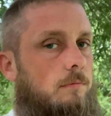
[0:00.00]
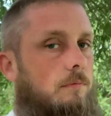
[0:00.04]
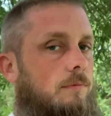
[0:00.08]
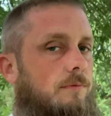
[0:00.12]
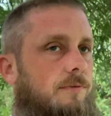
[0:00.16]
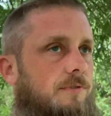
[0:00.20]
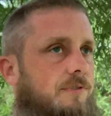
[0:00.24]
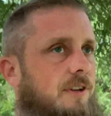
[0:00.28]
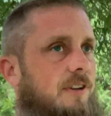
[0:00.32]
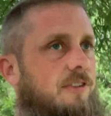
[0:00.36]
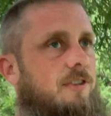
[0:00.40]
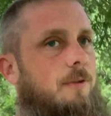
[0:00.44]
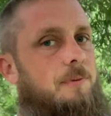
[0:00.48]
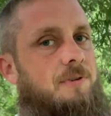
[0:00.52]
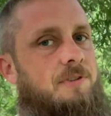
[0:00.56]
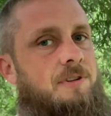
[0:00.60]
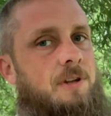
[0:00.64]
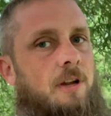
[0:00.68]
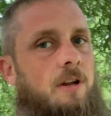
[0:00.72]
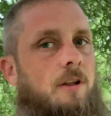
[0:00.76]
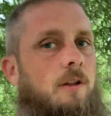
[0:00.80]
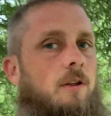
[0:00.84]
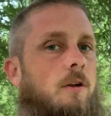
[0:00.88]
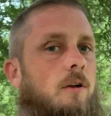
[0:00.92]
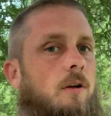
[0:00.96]
60%
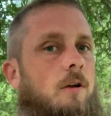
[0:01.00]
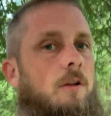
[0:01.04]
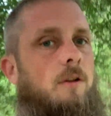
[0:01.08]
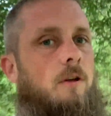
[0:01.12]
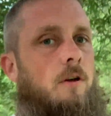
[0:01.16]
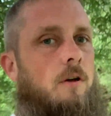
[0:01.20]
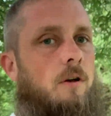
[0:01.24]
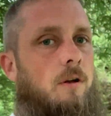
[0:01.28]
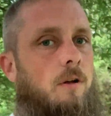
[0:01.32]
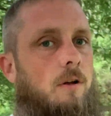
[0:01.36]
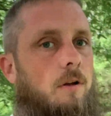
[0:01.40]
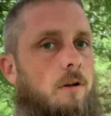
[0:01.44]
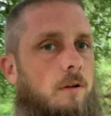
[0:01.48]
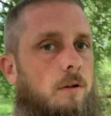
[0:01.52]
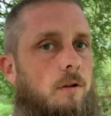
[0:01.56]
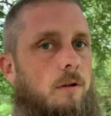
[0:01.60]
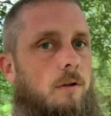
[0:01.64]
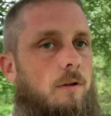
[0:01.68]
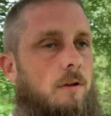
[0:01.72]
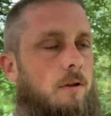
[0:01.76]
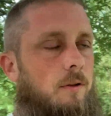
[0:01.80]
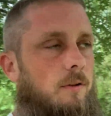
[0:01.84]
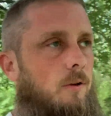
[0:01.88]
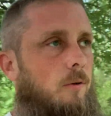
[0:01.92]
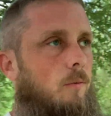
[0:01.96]
of the, the,
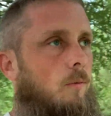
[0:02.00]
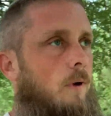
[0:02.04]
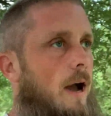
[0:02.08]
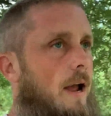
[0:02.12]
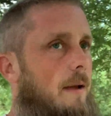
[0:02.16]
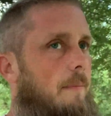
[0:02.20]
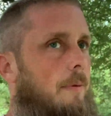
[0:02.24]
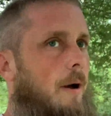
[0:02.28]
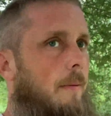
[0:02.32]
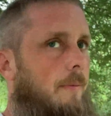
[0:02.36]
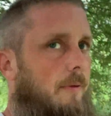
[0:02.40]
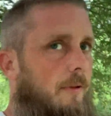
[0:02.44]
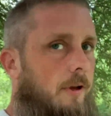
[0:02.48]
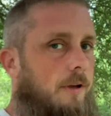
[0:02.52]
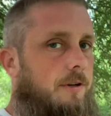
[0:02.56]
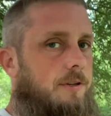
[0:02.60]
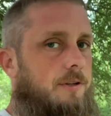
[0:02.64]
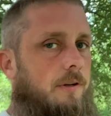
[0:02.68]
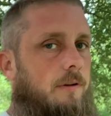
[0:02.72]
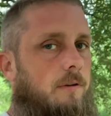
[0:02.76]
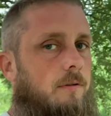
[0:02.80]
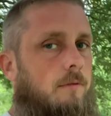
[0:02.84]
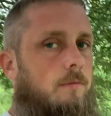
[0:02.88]
the white population.